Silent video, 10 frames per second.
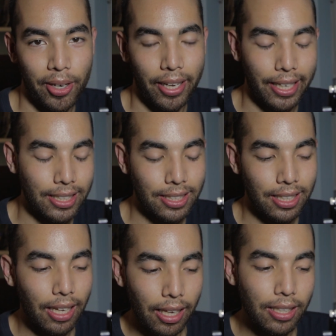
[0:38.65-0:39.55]
I guess
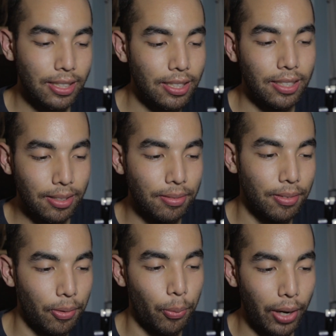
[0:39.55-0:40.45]
in a certain
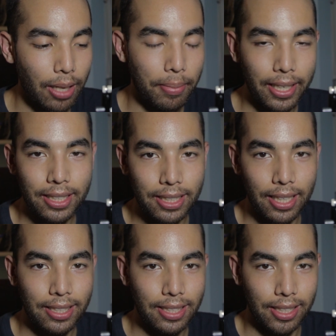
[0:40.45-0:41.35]
way it makes
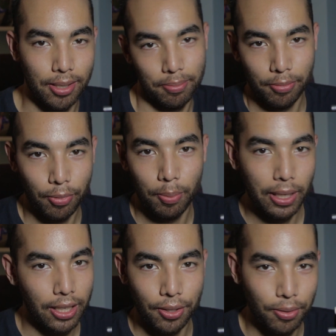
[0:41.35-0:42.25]
sense. We're
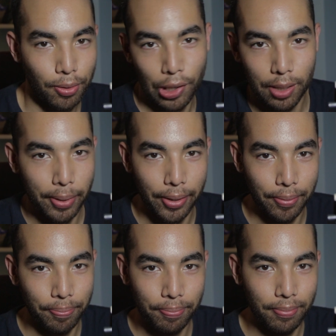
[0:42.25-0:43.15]
making art about
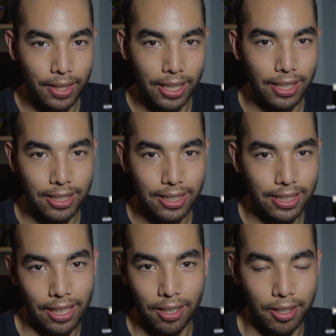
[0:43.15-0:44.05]
things
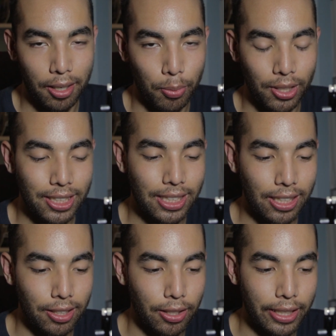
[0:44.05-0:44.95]
that are more
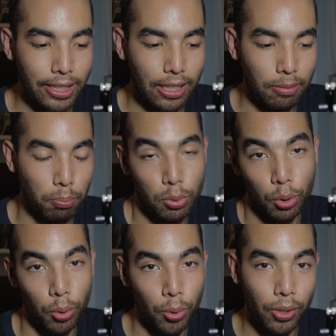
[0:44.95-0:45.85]
interesting to us than
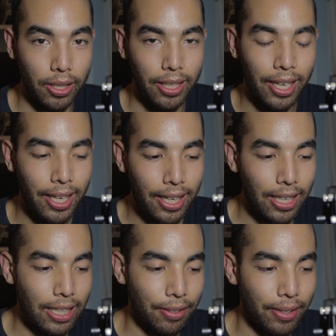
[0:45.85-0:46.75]
school, and
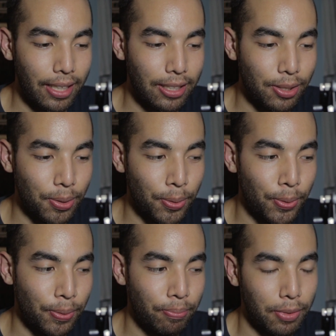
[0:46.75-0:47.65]
if you like
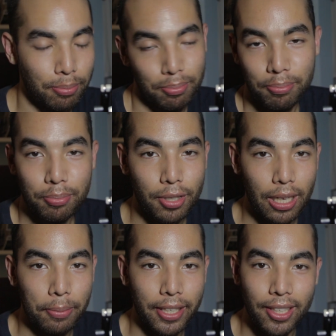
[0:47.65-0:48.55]
school, you're
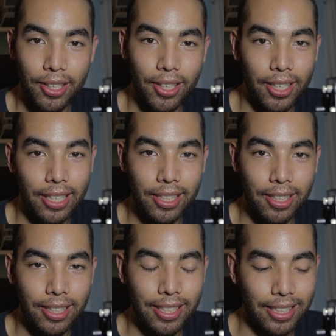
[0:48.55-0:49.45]
probably a nerd and you're
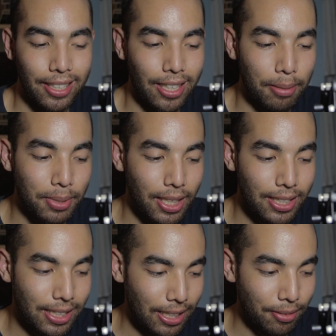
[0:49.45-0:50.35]
into comp sci
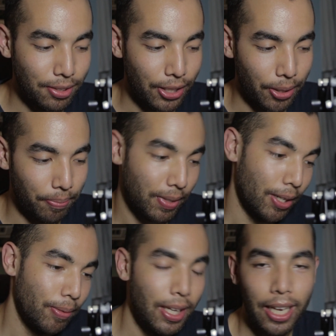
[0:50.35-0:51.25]
stuff, so
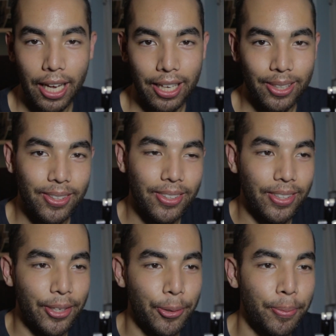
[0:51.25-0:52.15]
you do
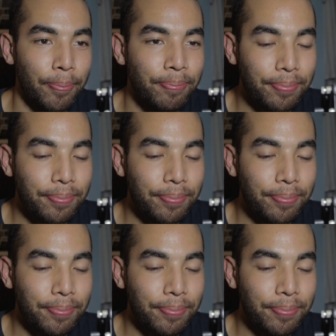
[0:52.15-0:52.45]
you.